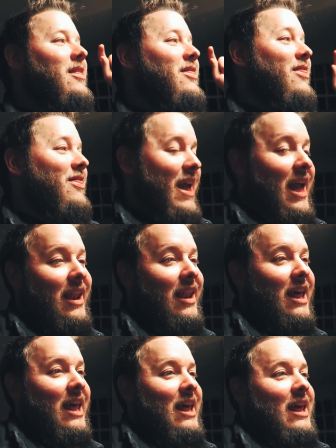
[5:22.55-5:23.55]

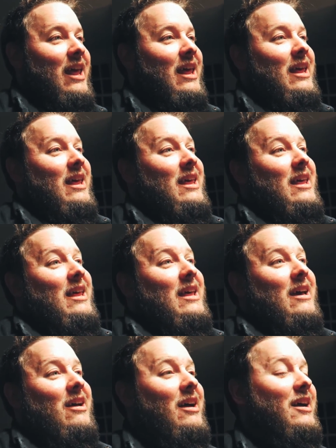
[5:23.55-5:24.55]
Then,
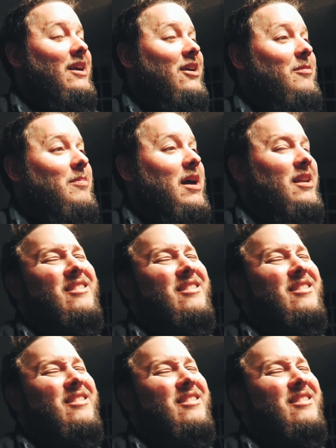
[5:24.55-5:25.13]
I can go to bed.